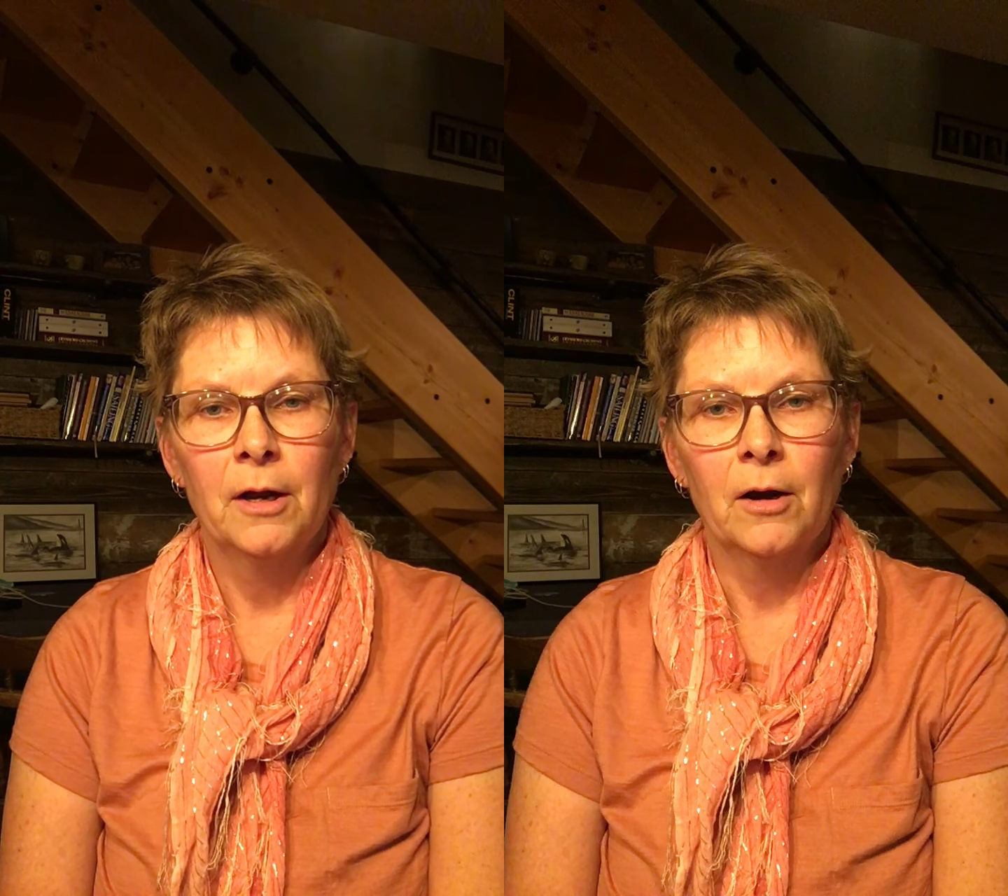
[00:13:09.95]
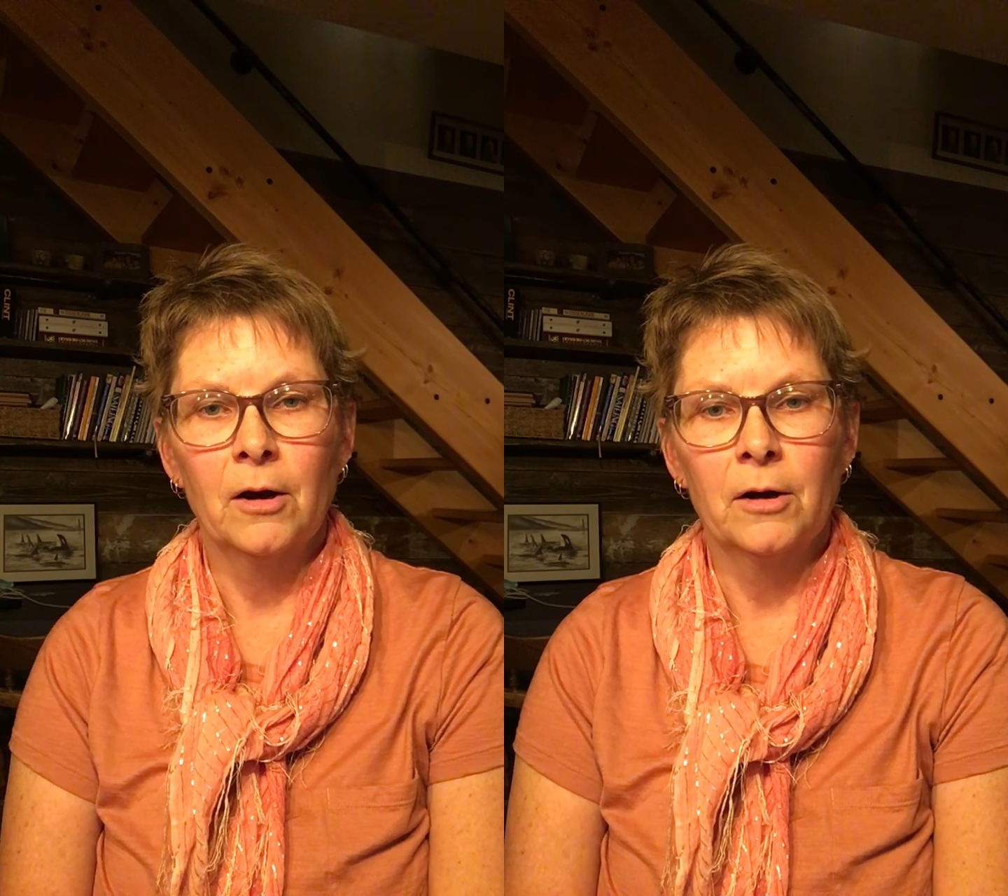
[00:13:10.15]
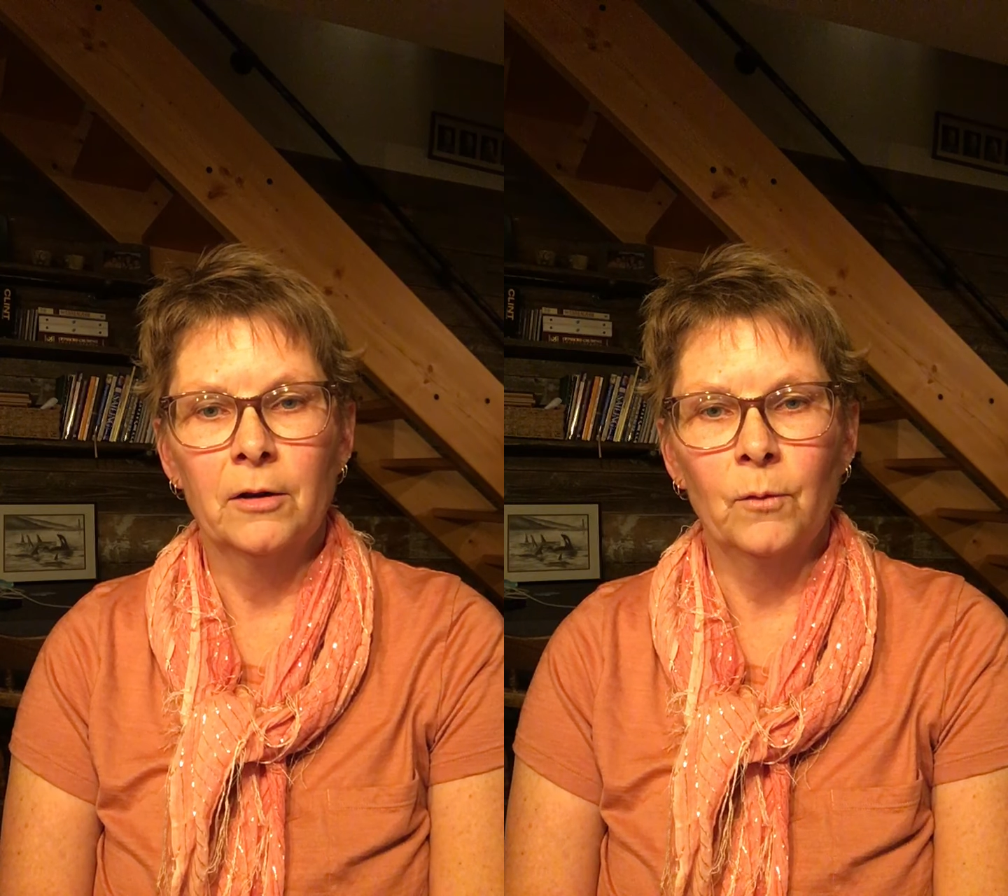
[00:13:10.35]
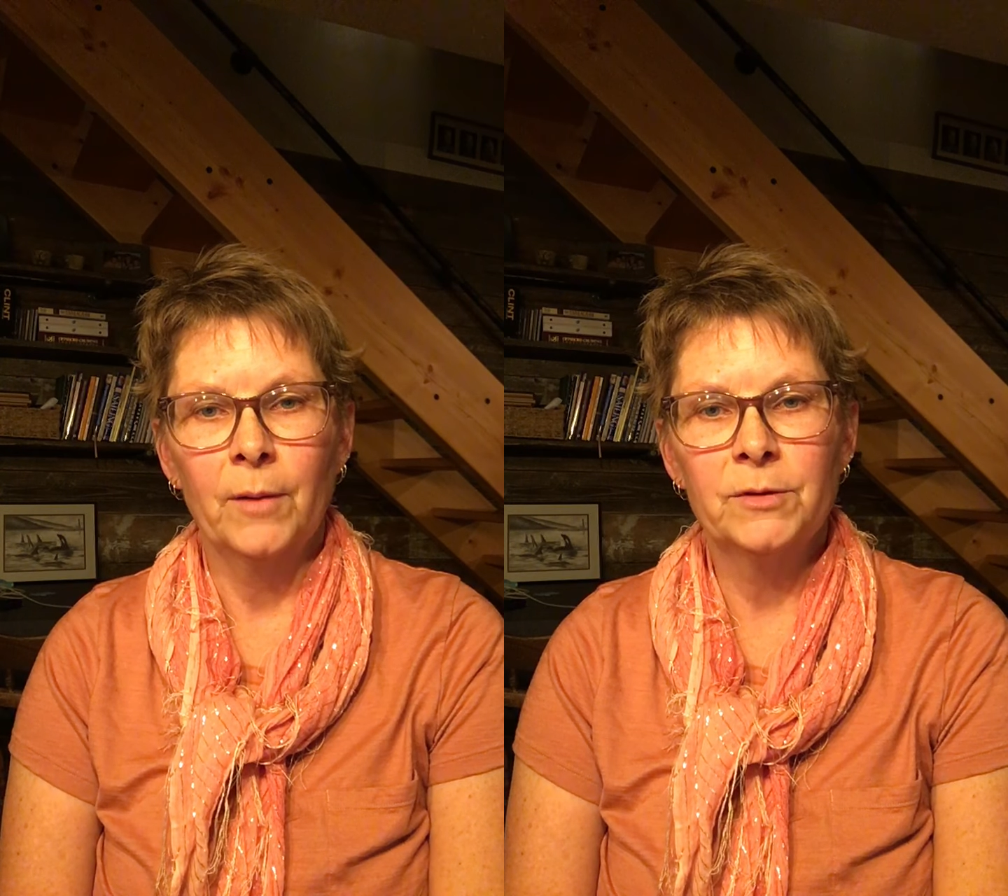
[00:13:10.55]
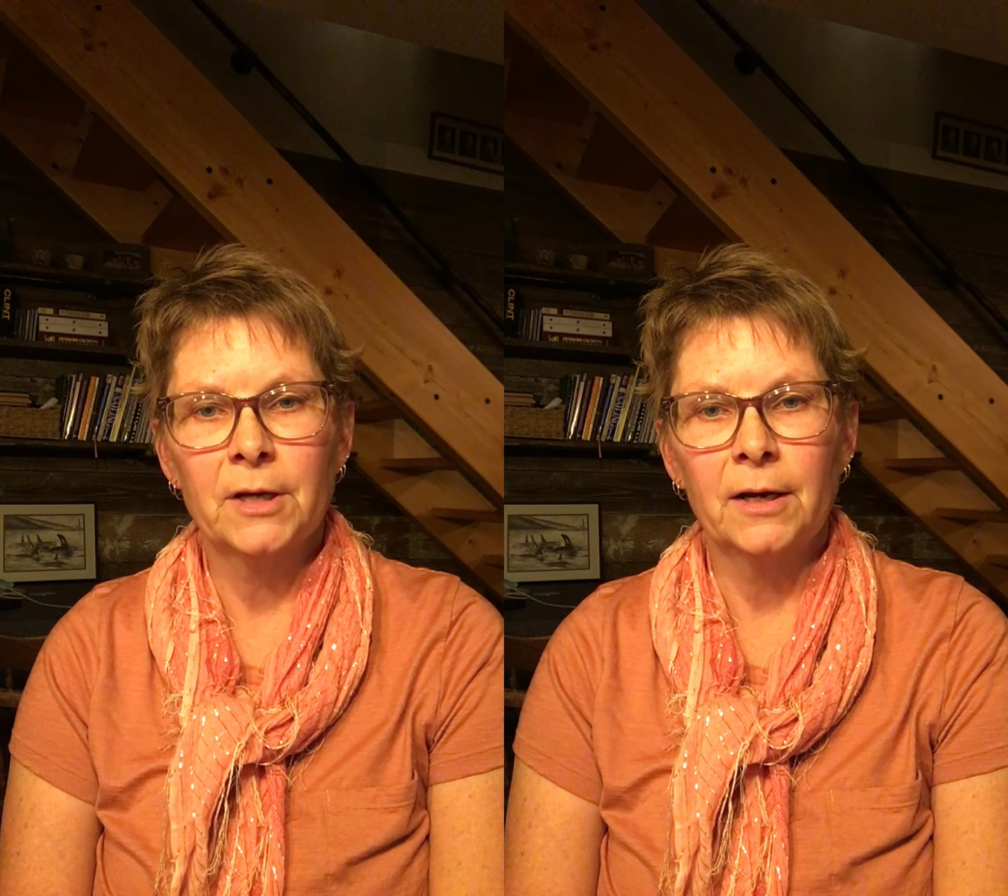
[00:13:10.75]
on the
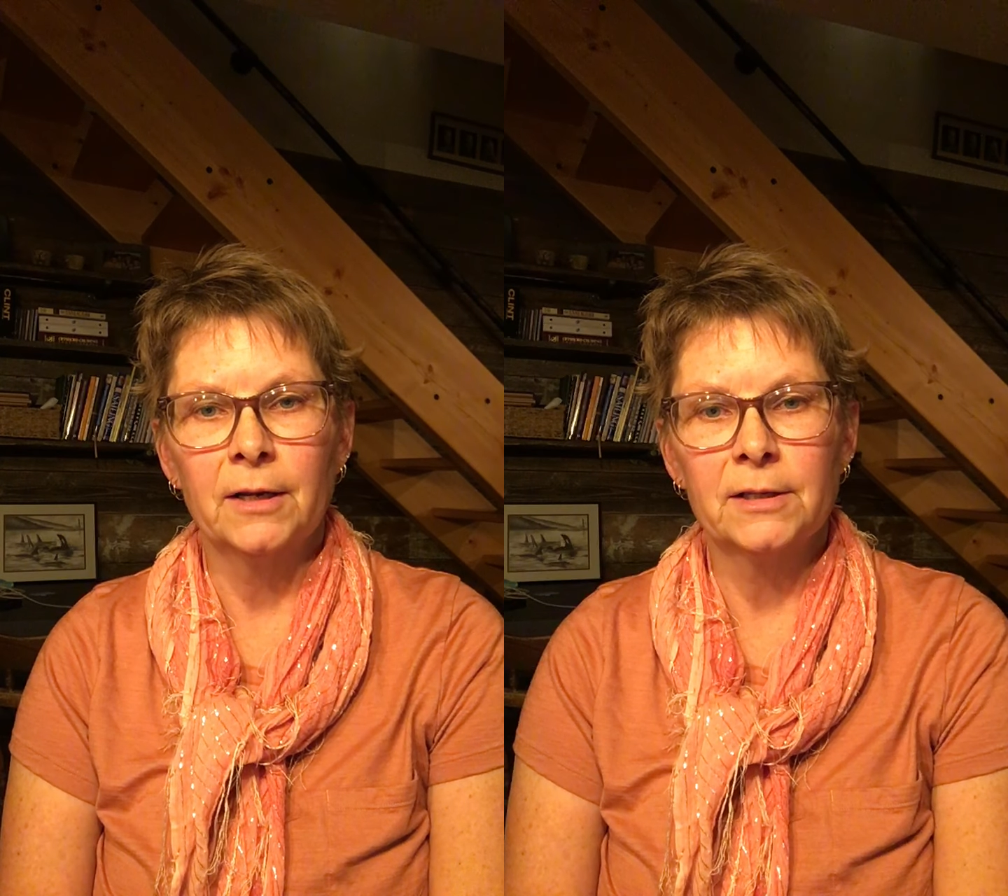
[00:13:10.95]
website at